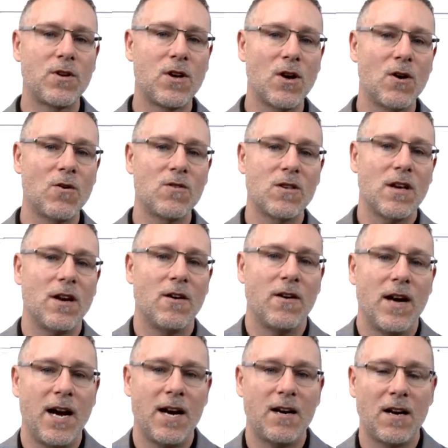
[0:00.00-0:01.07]
Go's error
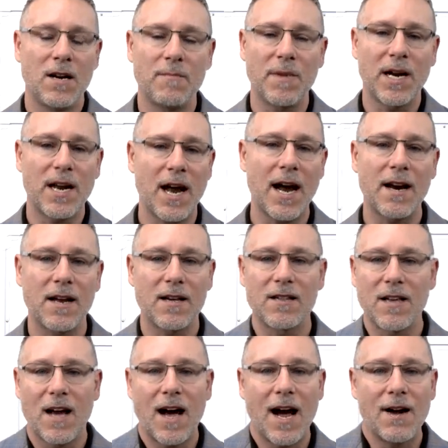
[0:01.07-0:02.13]
handling mechanics.
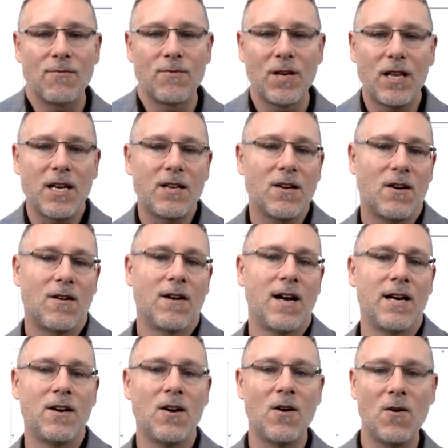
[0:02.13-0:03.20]
I really don't. I
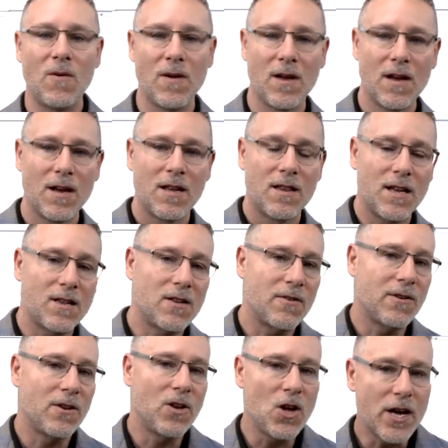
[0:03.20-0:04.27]
know that they're
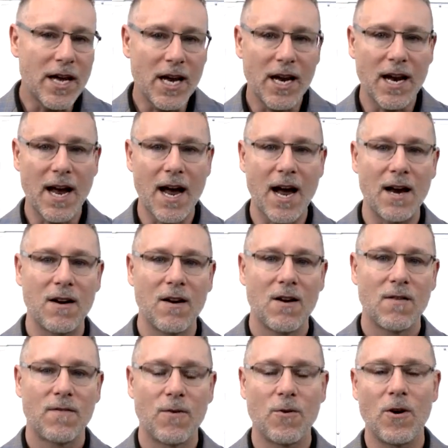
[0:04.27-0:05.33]
looking at,
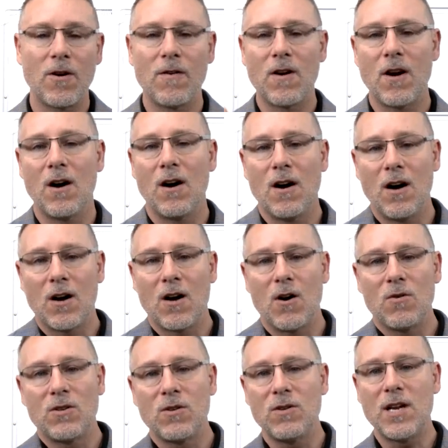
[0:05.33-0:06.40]
for a Go
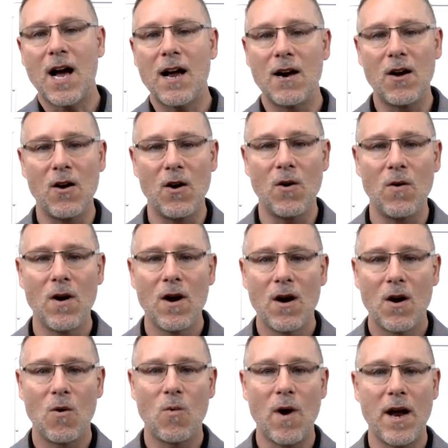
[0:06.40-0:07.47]
2.0,
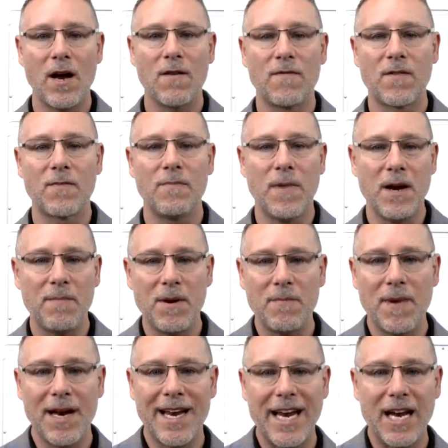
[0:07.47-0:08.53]
a way of maybe
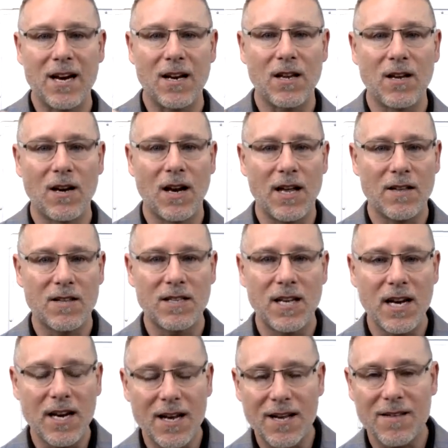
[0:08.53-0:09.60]
making it a little less
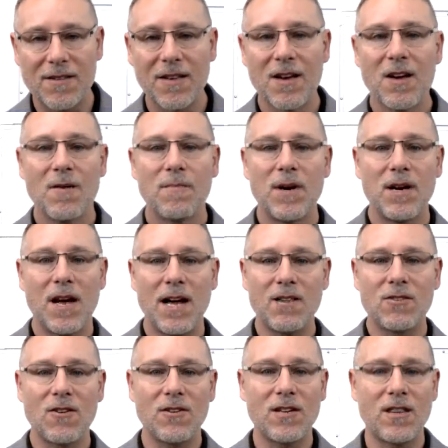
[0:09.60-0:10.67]
tedious. But I
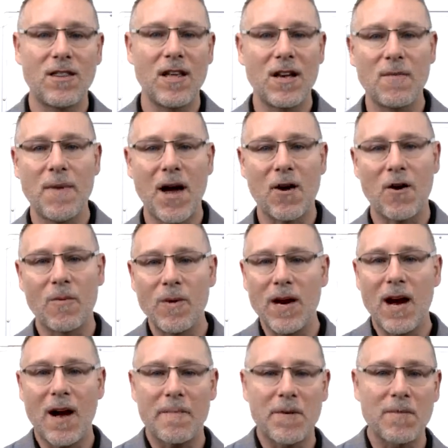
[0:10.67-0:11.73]
start to think about, are we
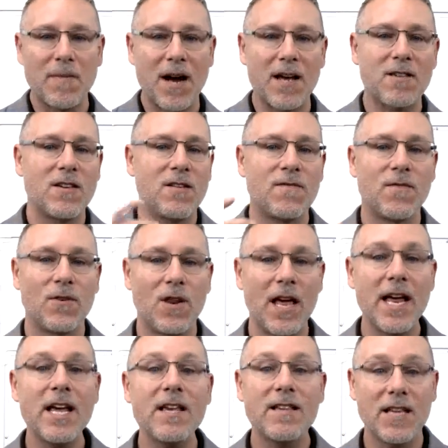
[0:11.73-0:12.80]
optimizing for
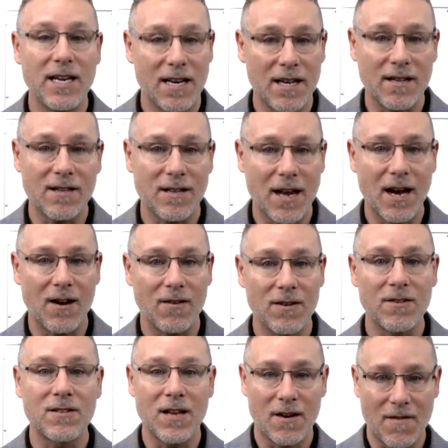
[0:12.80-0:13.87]
laziness now
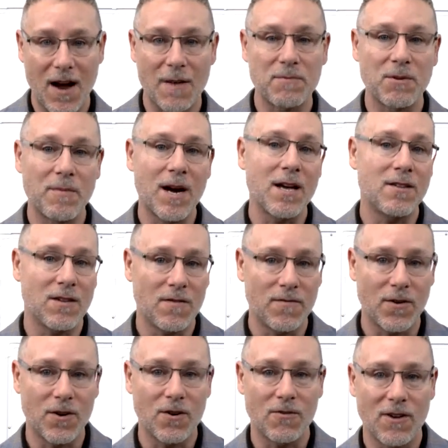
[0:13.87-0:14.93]
instead of optimizing for
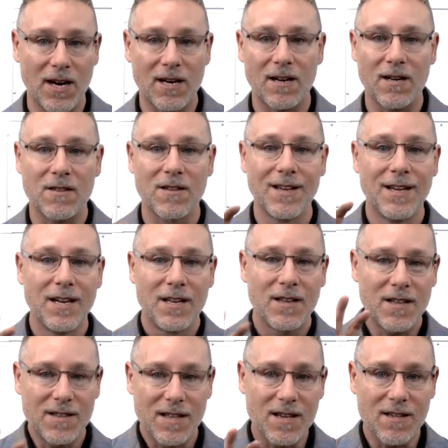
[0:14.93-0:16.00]
correctness?
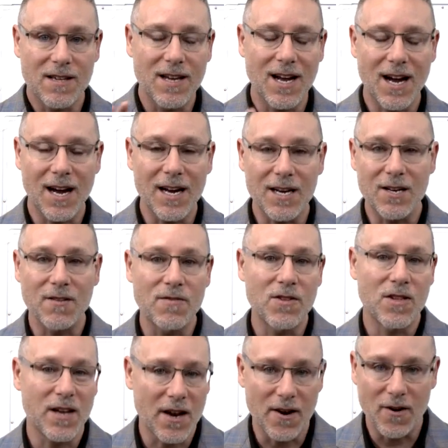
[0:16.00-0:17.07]
These things kind of
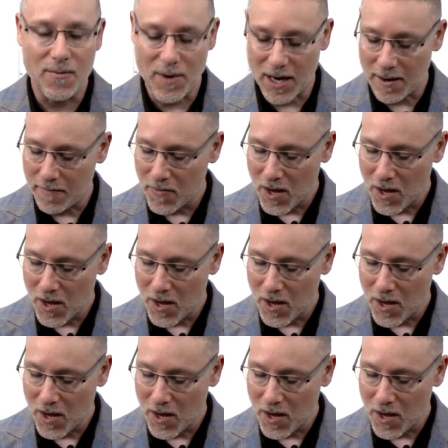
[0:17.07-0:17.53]
scare me.